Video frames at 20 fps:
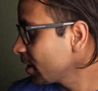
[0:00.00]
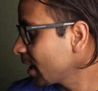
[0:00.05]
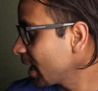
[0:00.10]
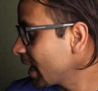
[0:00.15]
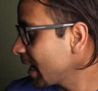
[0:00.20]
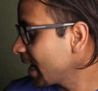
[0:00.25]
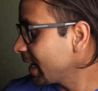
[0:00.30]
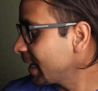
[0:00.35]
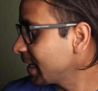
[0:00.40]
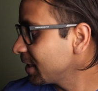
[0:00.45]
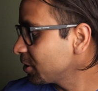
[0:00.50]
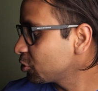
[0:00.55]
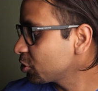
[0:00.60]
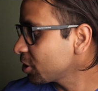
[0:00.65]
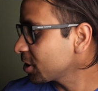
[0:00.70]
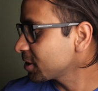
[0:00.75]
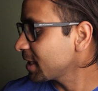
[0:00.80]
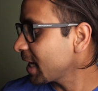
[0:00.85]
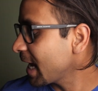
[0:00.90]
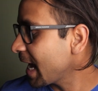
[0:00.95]
and it
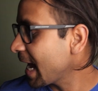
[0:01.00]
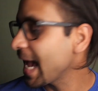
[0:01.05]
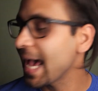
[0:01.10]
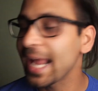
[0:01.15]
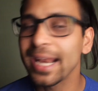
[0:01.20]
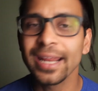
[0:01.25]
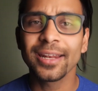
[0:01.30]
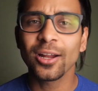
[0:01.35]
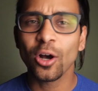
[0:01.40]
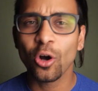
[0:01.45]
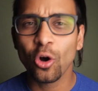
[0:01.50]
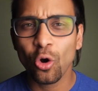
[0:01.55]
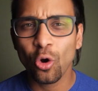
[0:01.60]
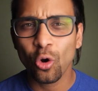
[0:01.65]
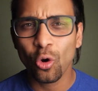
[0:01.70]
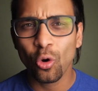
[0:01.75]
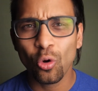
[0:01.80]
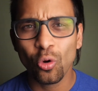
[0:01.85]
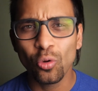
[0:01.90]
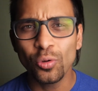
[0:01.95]
just added a
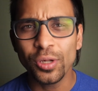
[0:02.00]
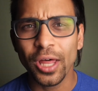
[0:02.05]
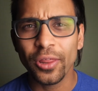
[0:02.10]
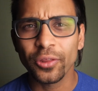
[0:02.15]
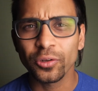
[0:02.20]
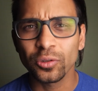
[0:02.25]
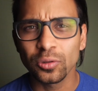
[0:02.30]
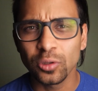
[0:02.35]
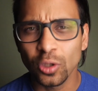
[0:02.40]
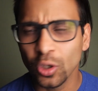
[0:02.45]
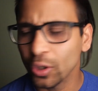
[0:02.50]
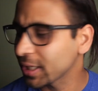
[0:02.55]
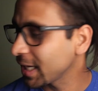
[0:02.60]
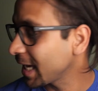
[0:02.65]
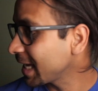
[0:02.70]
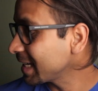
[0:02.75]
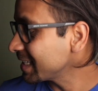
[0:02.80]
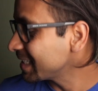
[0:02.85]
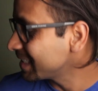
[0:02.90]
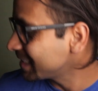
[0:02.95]
whole nother look
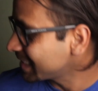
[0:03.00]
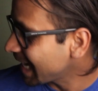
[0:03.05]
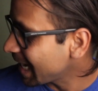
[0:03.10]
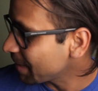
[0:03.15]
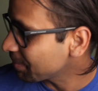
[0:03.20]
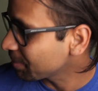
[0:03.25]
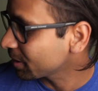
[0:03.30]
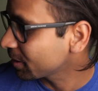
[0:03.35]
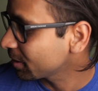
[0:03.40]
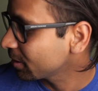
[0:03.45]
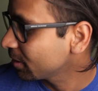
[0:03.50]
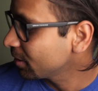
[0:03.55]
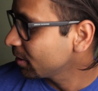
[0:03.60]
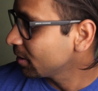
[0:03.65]
and depth.